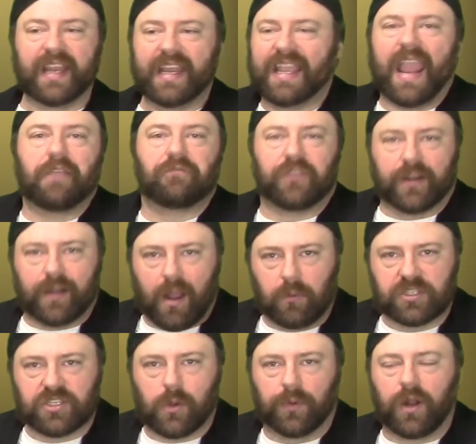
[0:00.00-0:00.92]
can't figure
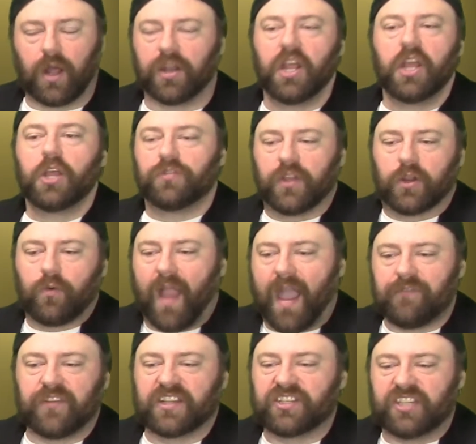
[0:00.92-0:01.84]
out what's going on. The
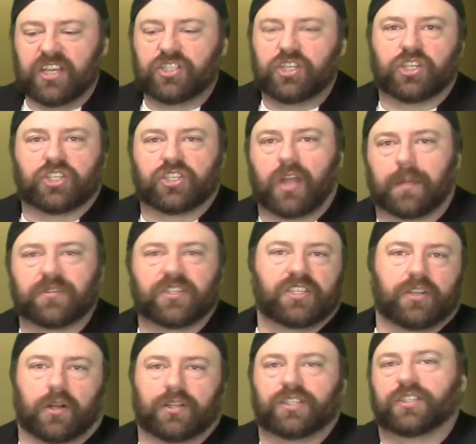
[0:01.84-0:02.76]
graphics, it just stops
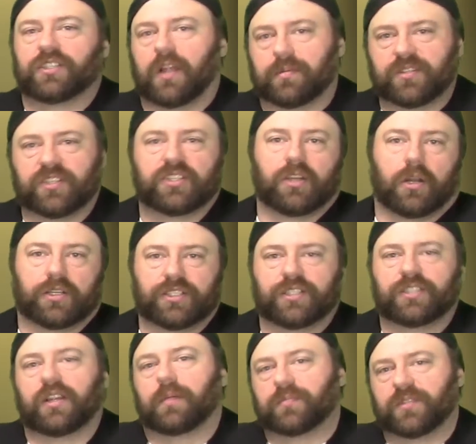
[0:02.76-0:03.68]
and starts and stops and starts
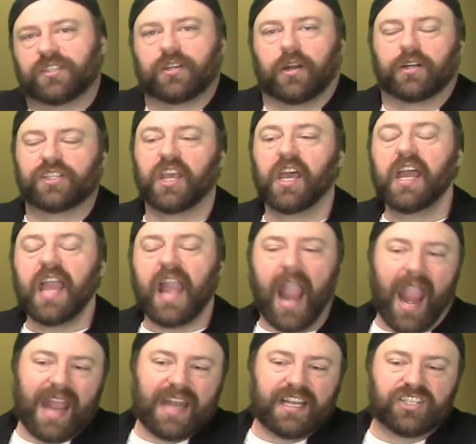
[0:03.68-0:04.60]
and stops and starts.
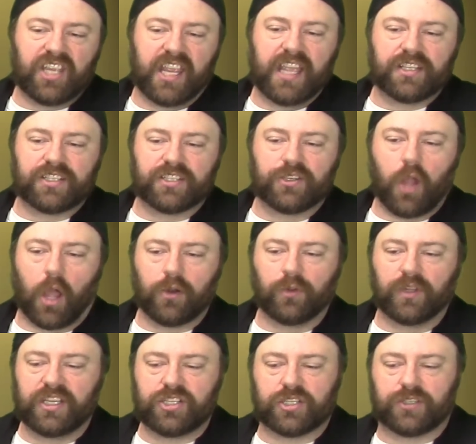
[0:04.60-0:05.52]
And it's not
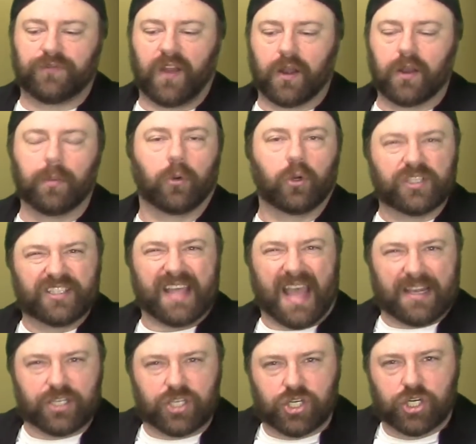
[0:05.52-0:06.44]
only just variable, it's
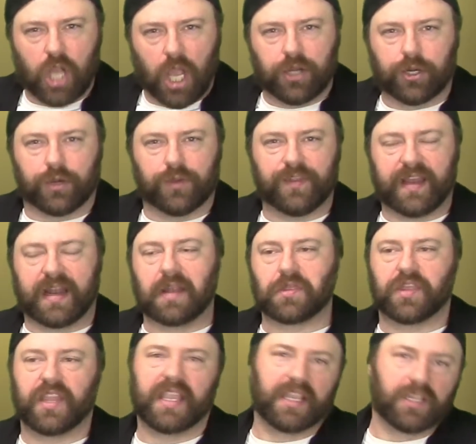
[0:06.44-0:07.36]
that judder that I
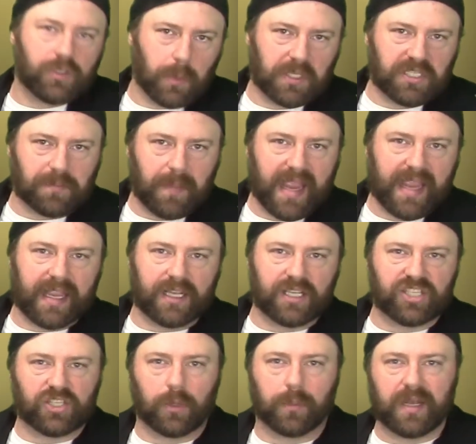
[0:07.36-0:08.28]
think is what's
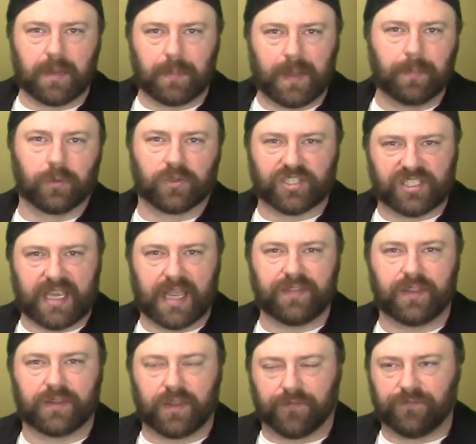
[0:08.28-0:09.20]
making so many people say
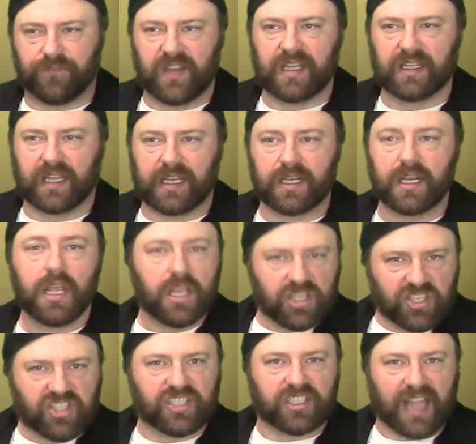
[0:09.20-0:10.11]
that they're feeling
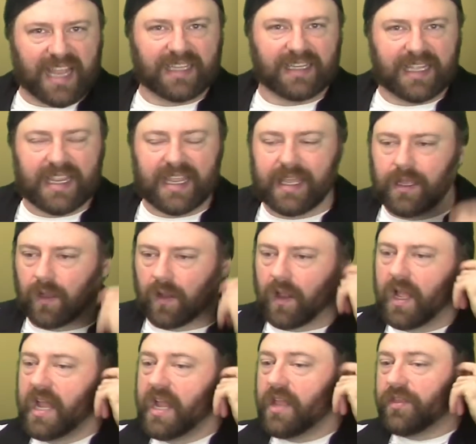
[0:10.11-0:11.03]
slightly
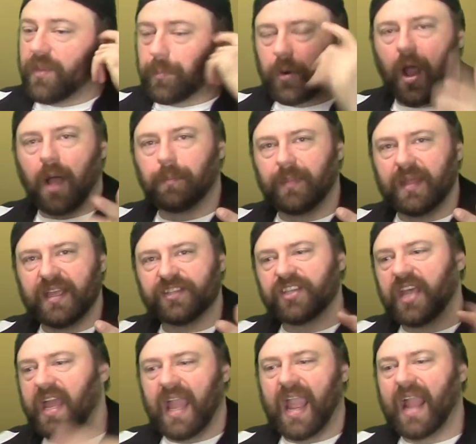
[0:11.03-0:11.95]
ill. The problem
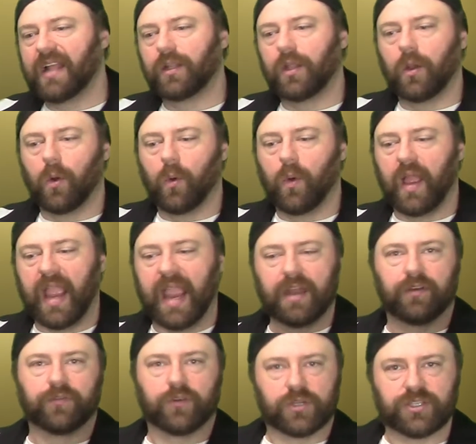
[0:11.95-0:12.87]
is, Halo
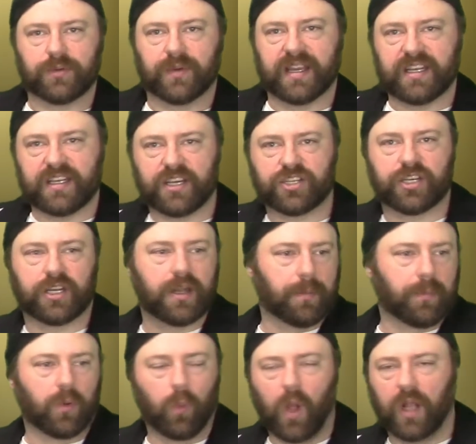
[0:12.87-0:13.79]
Anniversary Edition
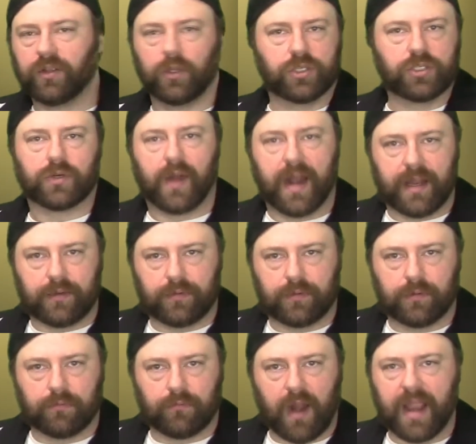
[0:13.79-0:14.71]
number 1 looks great.
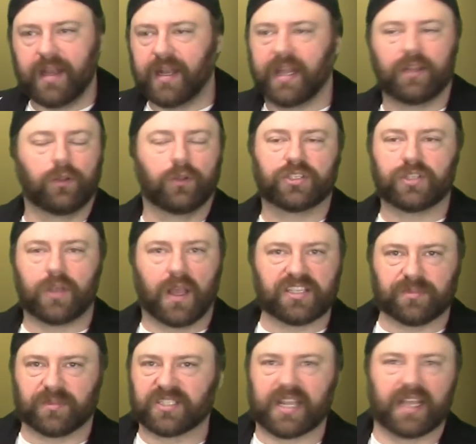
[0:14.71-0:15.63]
Right? It looks
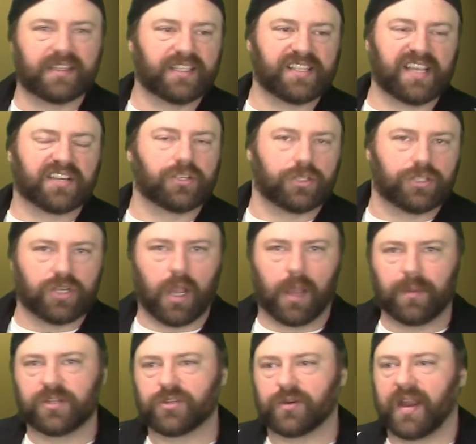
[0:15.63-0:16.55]
awesome. It's got this extra
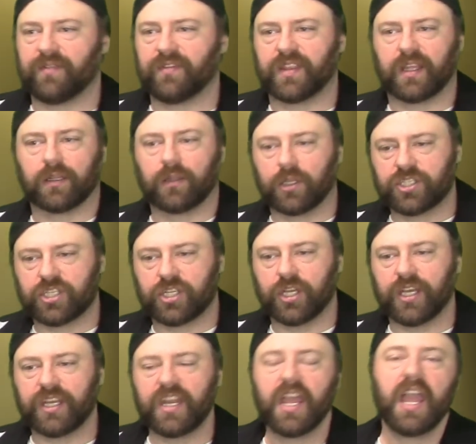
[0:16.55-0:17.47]
geometry. Everything looks
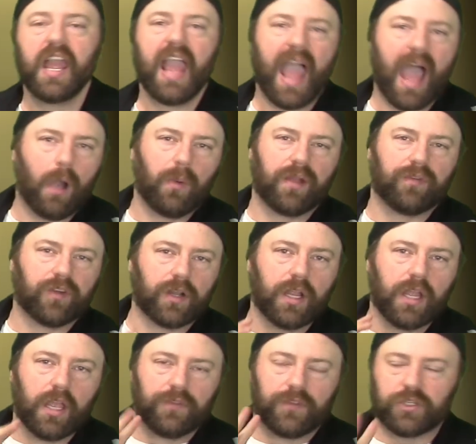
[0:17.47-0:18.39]
good.
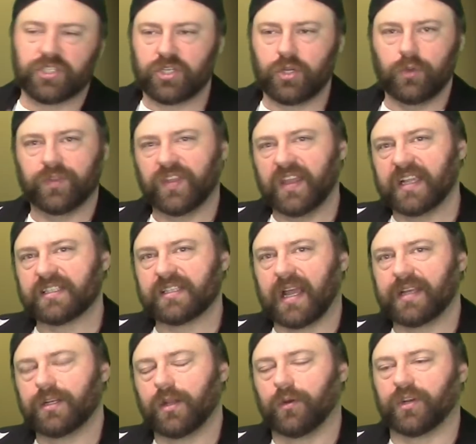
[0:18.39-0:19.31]
However, there's 2 things
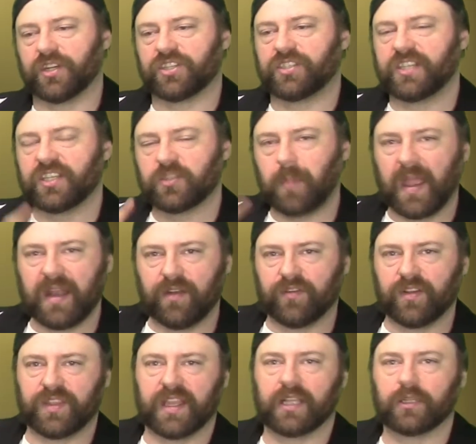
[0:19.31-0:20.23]
I noticed. Despite
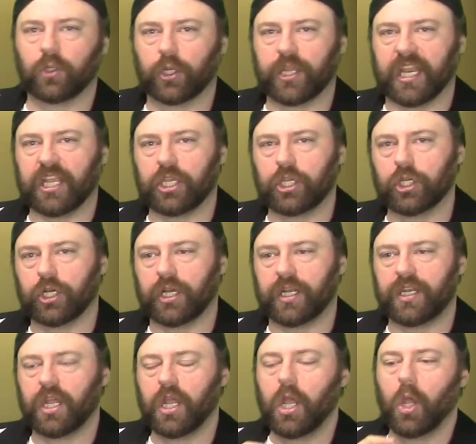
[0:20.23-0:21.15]
everything looking
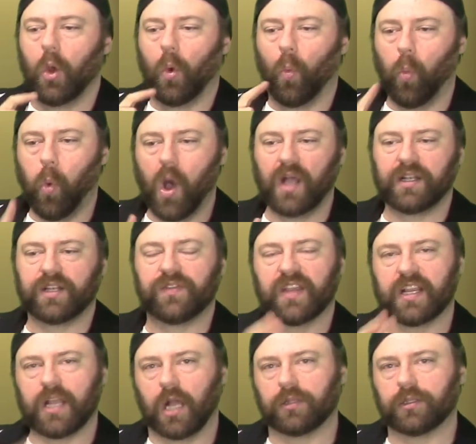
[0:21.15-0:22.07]
good, one,
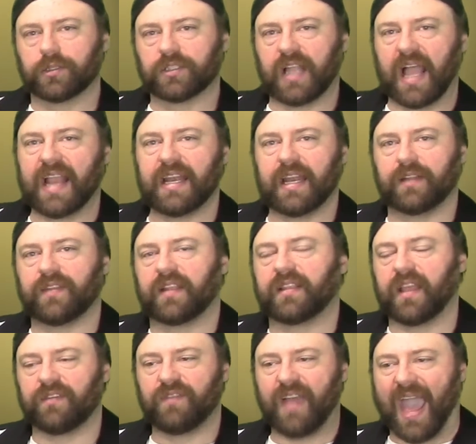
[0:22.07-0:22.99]
the colored lighting
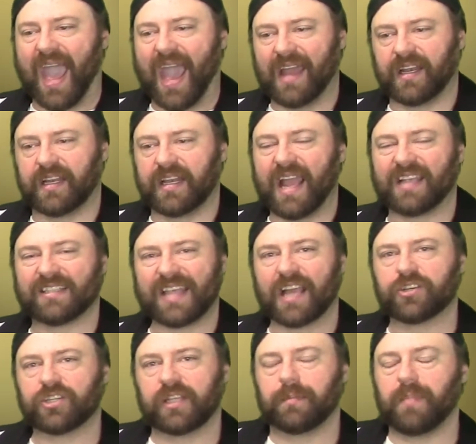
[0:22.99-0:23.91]
that they've added has
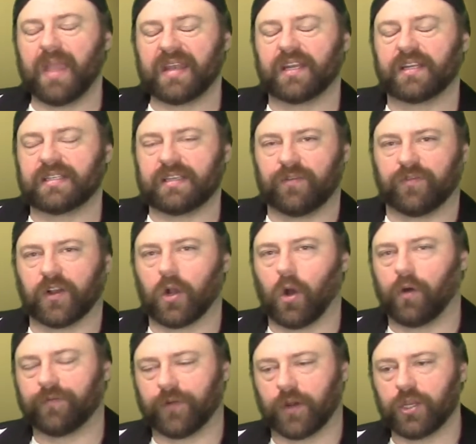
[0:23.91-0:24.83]
actually made it
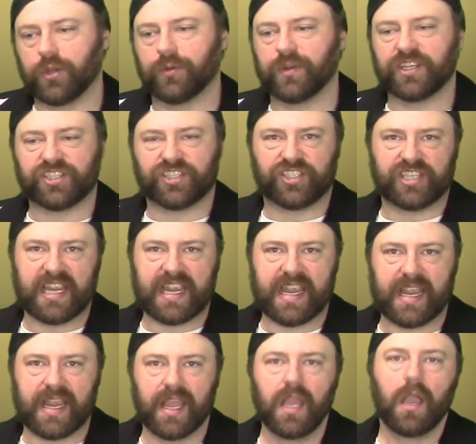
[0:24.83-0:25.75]
difficult for you to
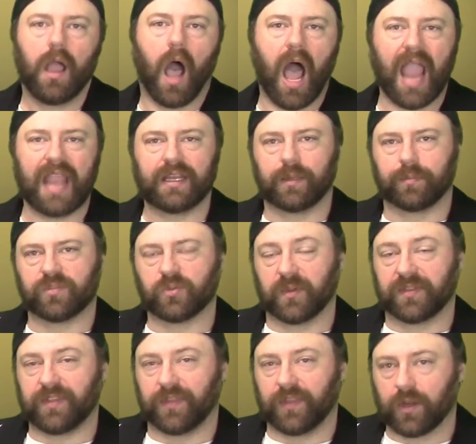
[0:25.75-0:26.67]
see items
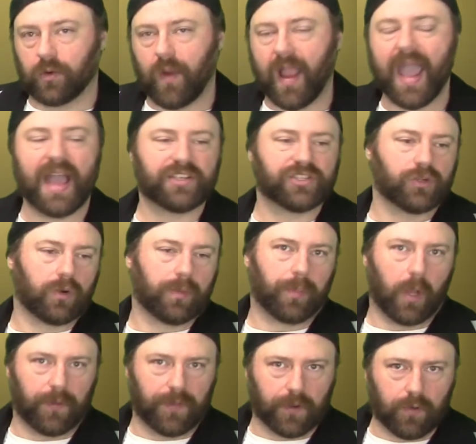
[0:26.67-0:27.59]
within the grass or
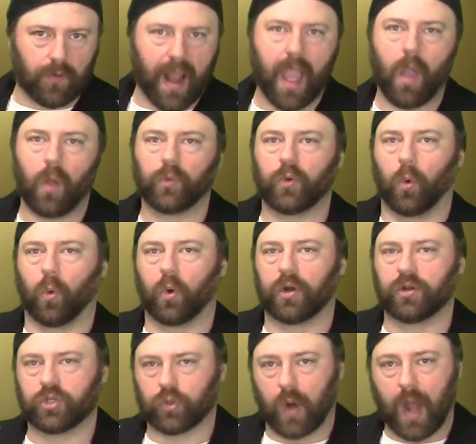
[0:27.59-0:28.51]
upon the ground
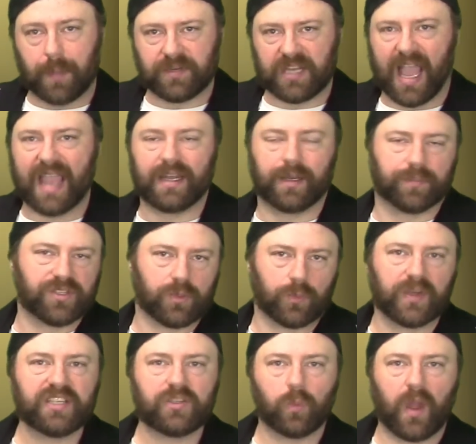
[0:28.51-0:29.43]
or dropped items. The
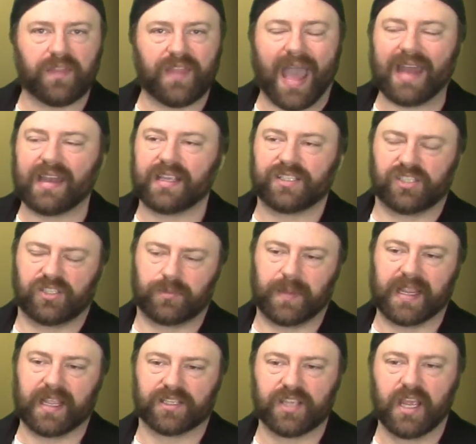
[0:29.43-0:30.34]
reason why that is
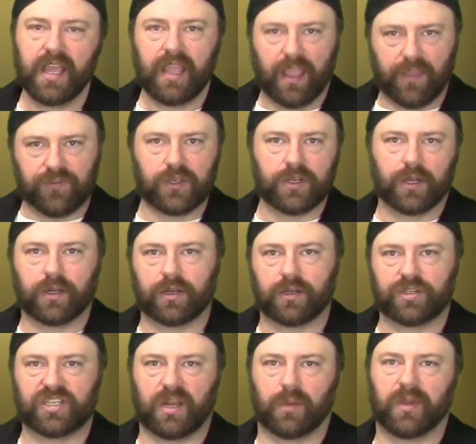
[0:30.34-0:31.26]
because if you don't
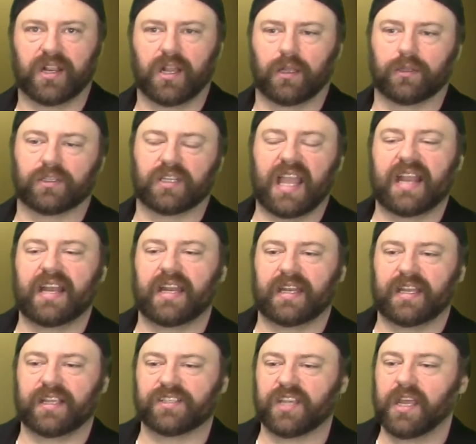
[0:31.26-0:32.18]
understand what colored
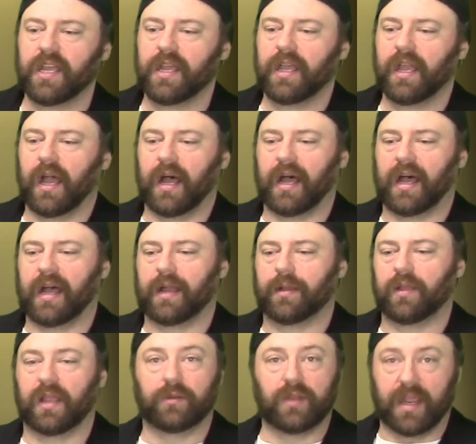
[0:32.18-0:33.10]
lighting is,
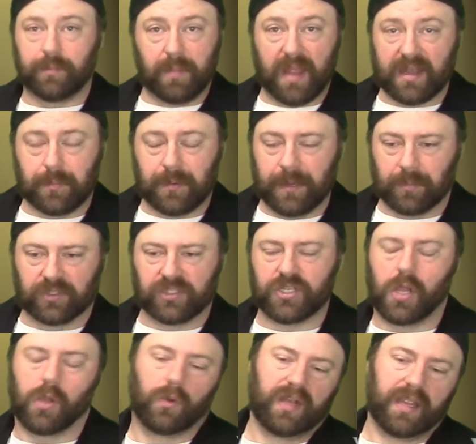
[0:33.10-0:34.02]
and many people
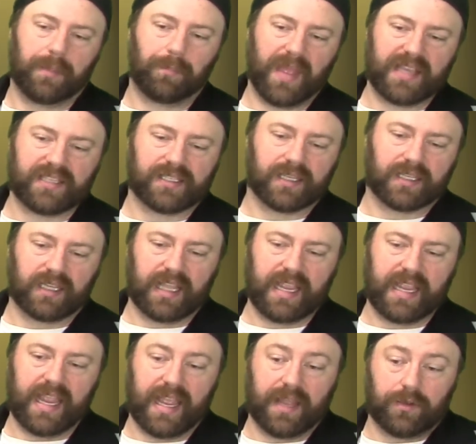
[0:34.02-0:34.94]
don't, it
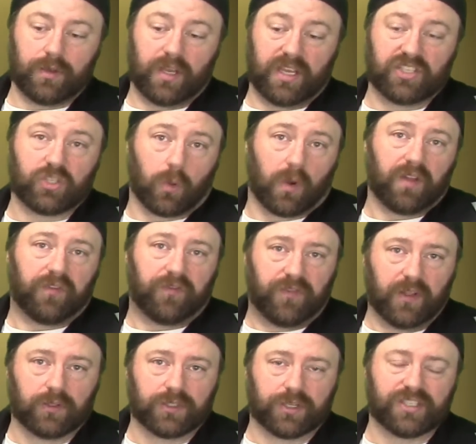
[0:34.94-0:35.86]
basically, it sort of
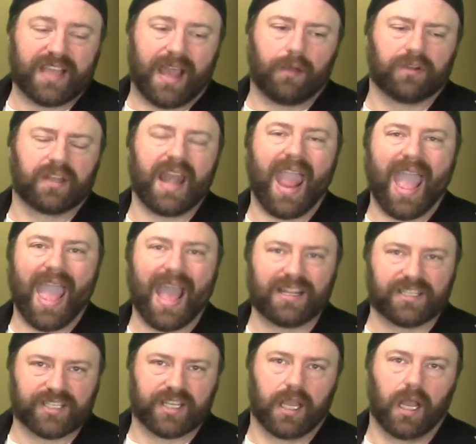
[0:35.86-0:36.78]
filters out and
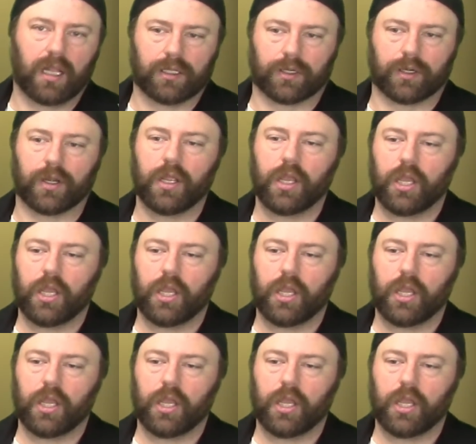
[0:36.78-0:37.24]
adds color